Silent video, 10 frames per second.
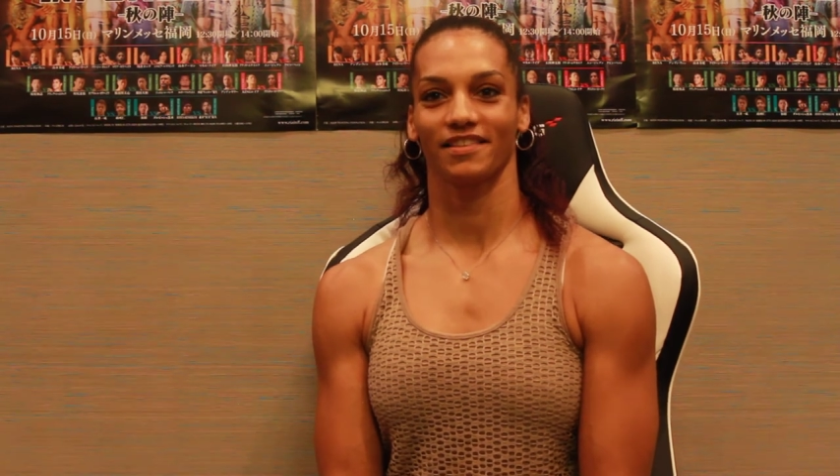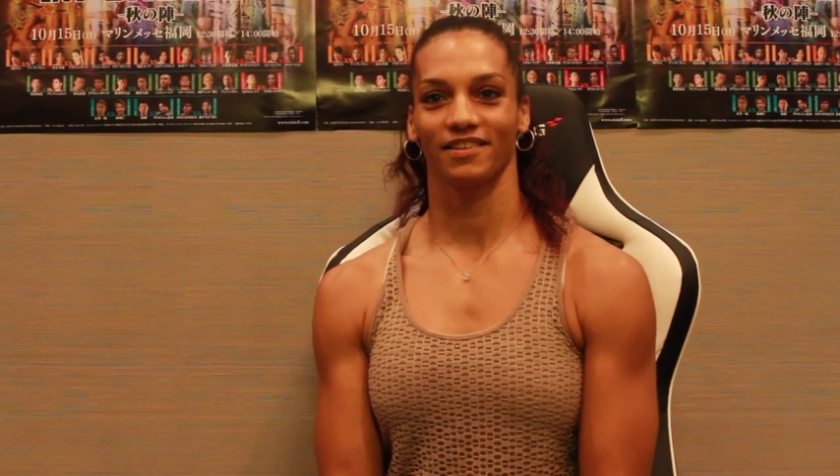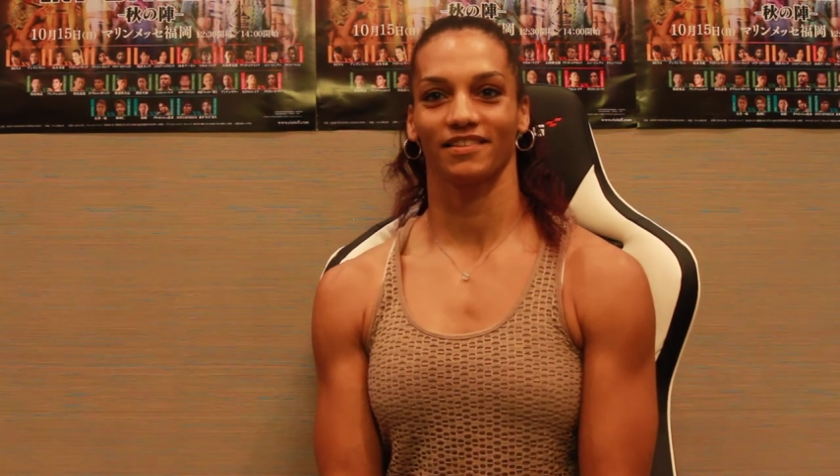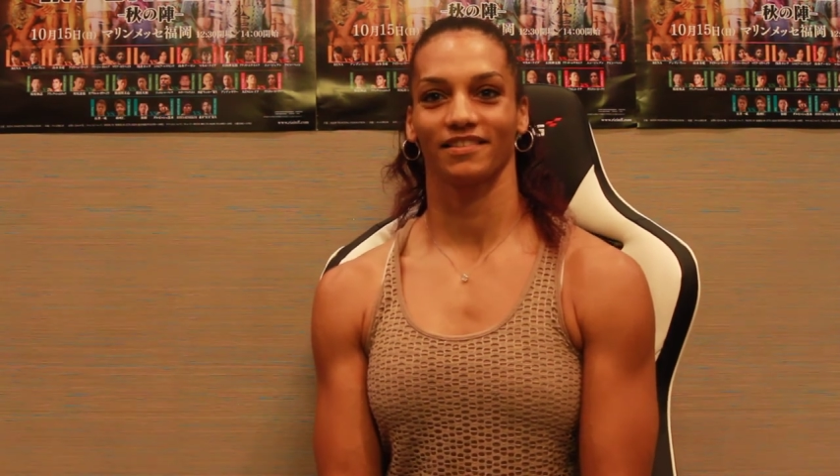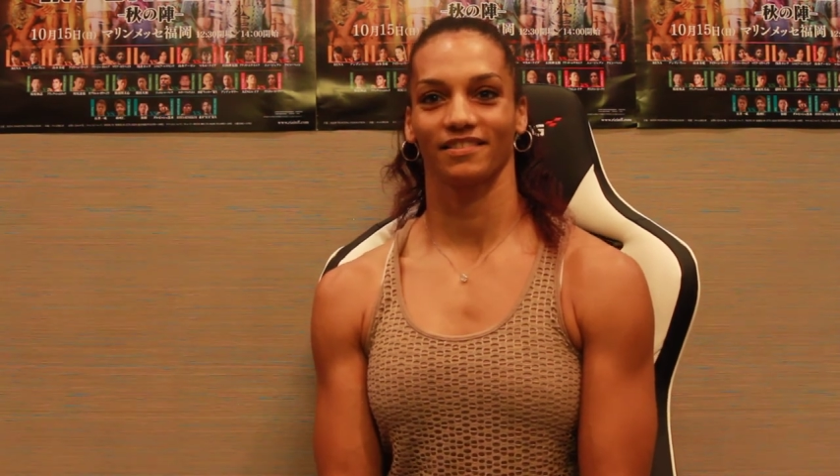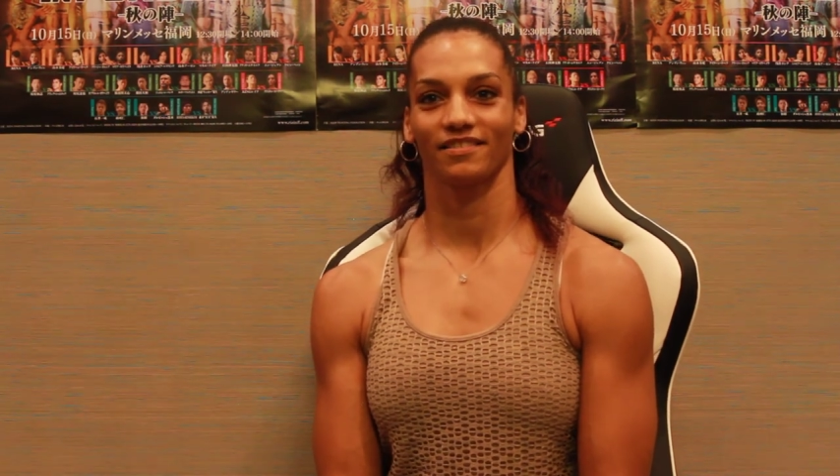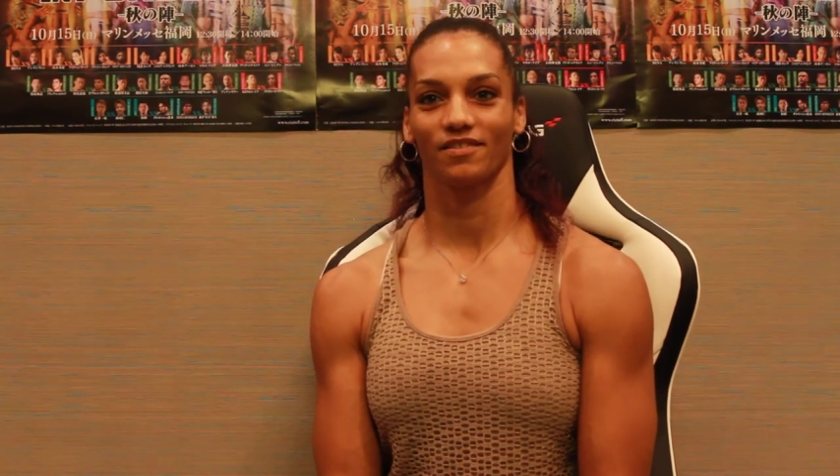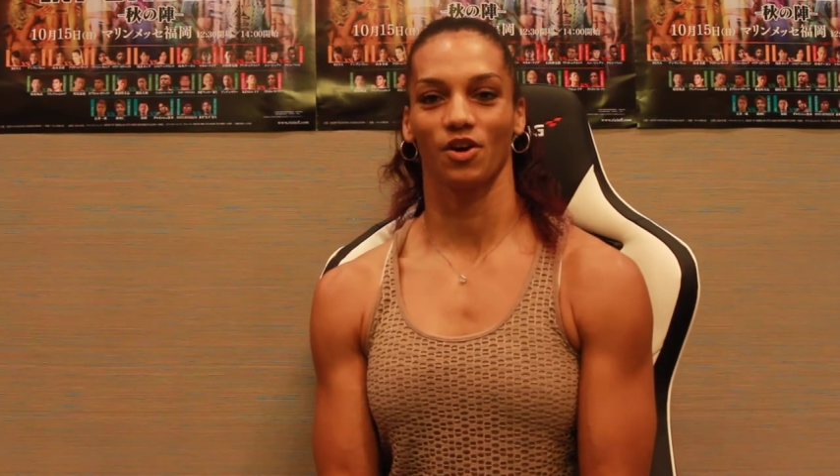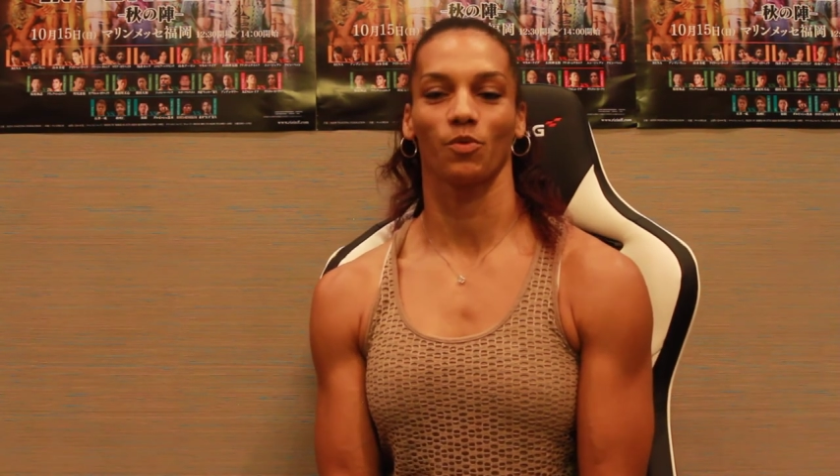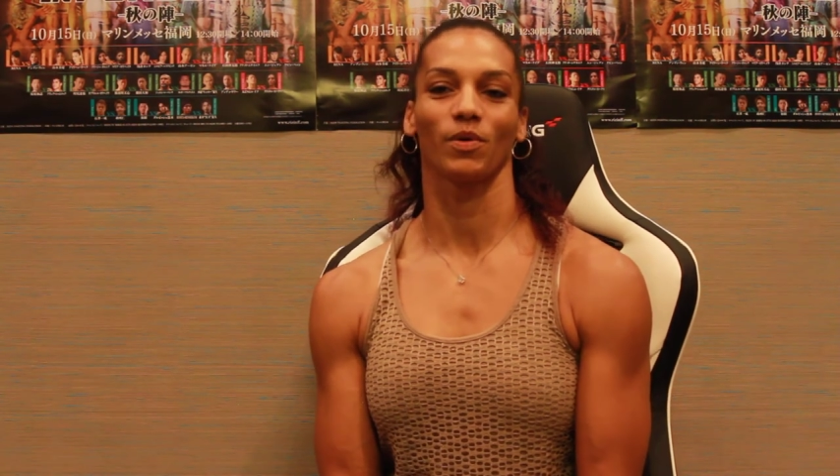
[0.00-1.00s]

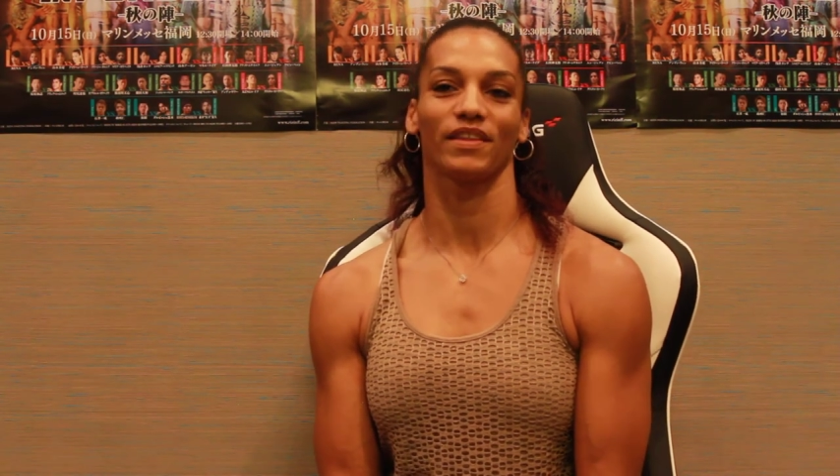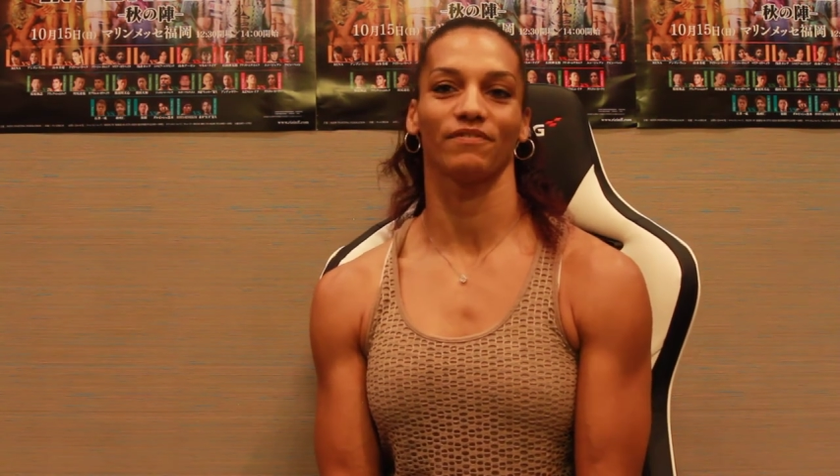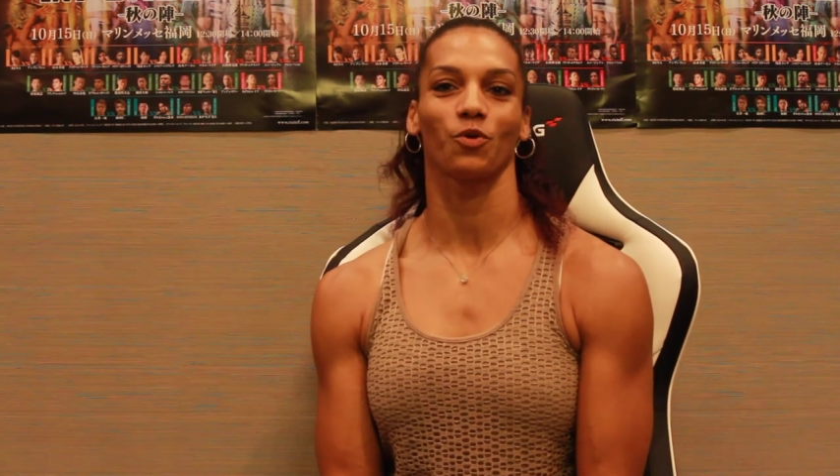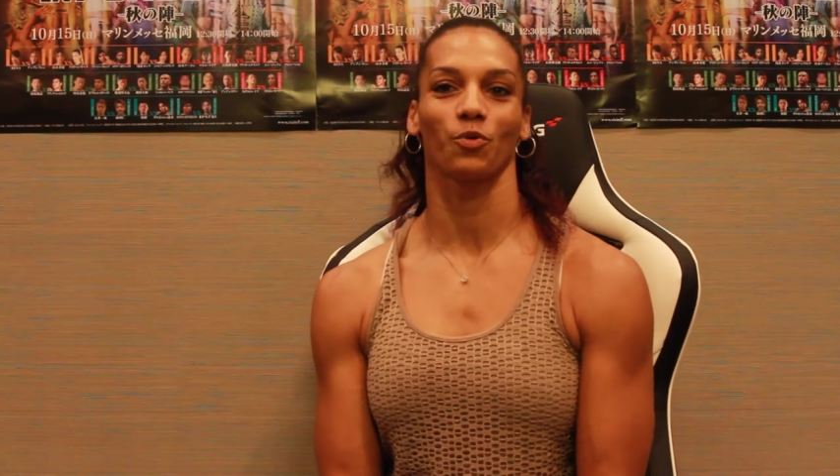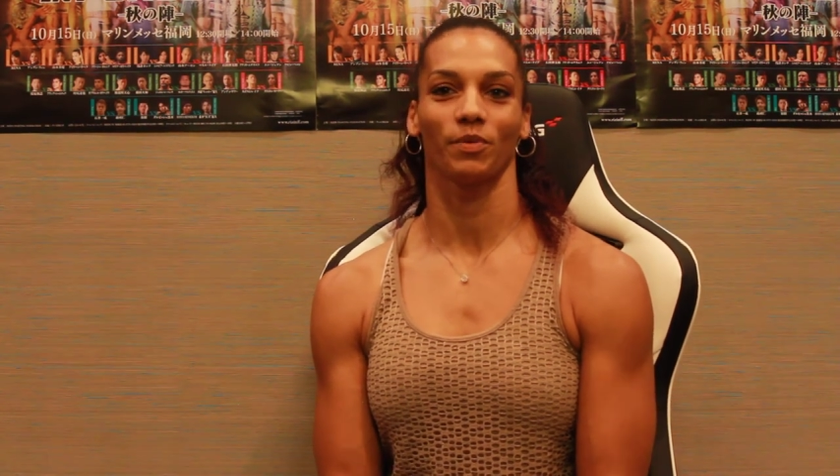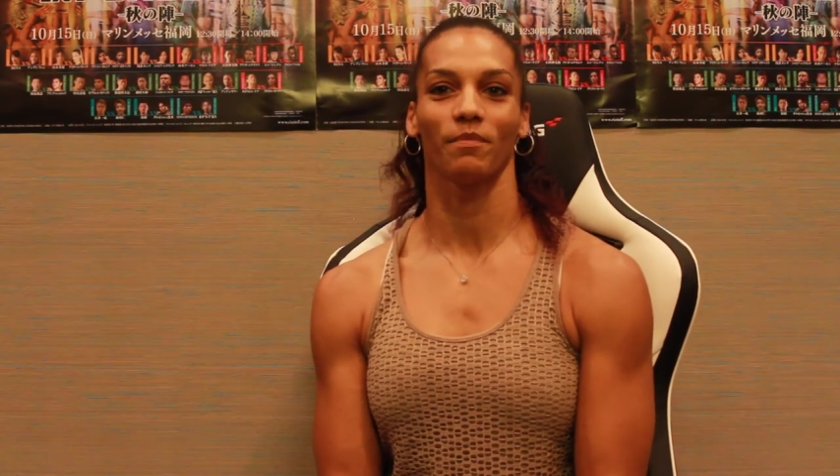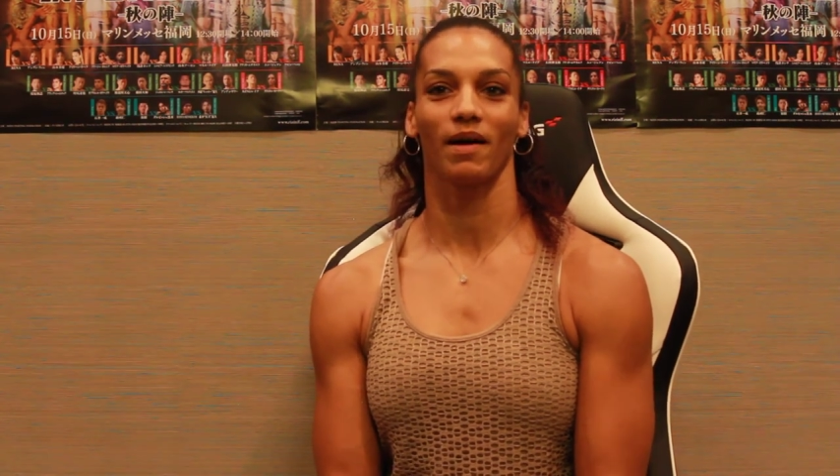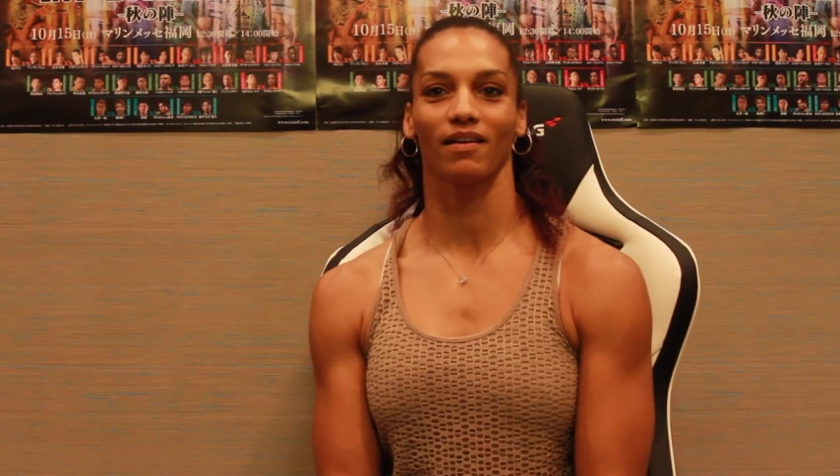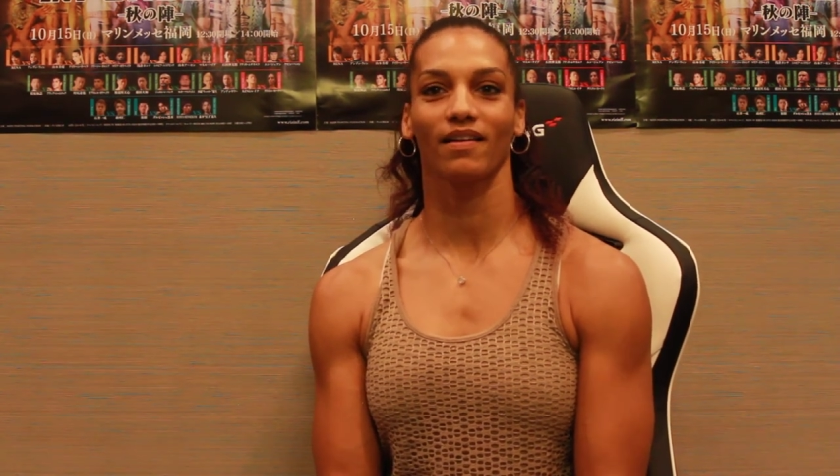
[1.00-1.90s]
they, or what they told me about